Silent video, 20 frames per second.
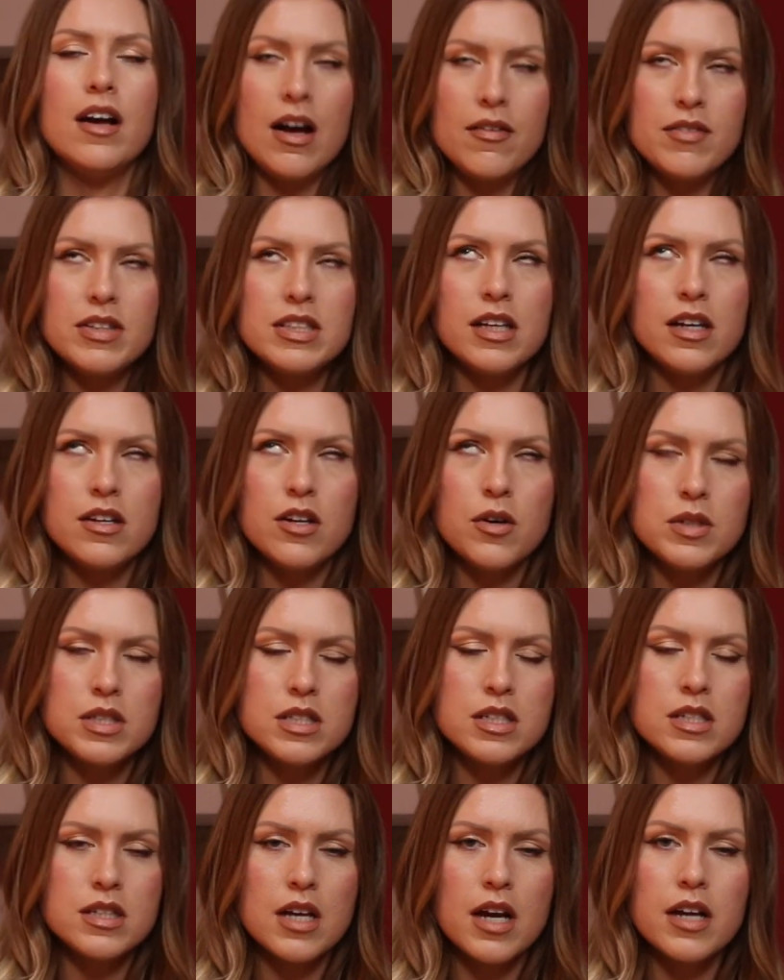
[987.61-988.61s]
Obviously I know it's
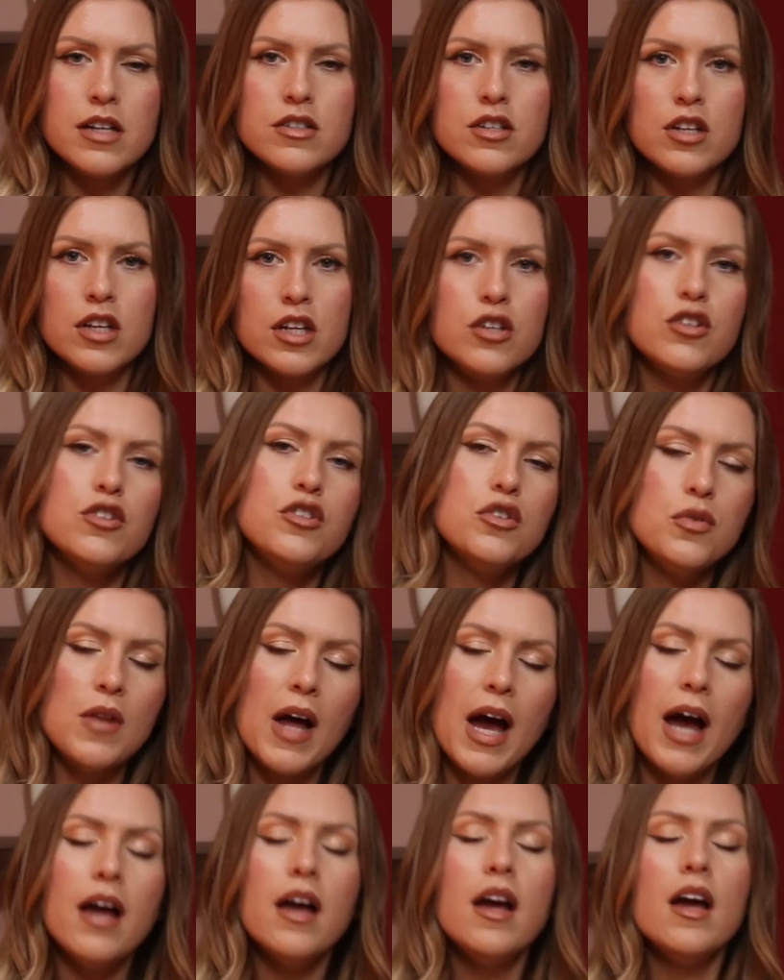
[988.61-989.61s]
designed to like do
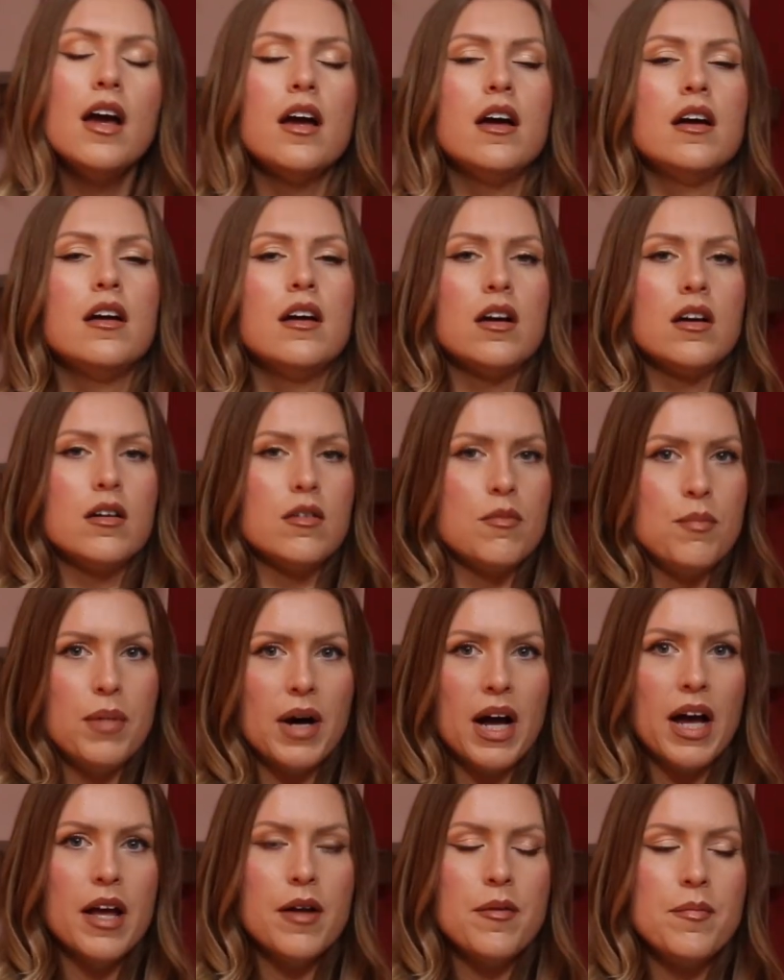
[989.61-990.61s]
that,
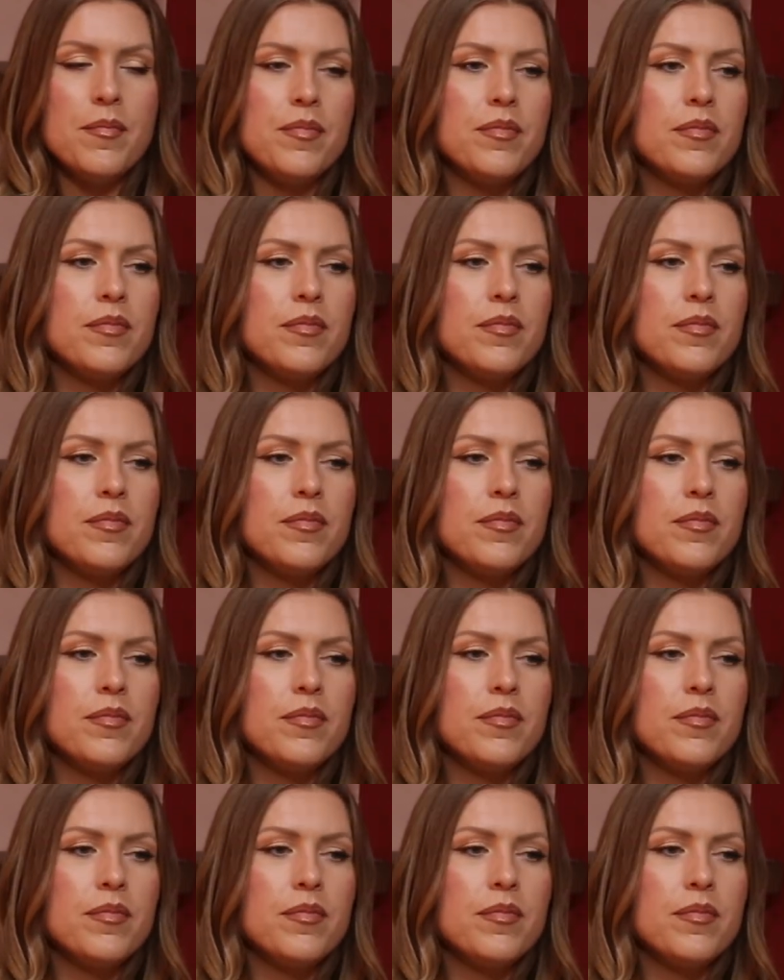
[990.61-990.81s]
but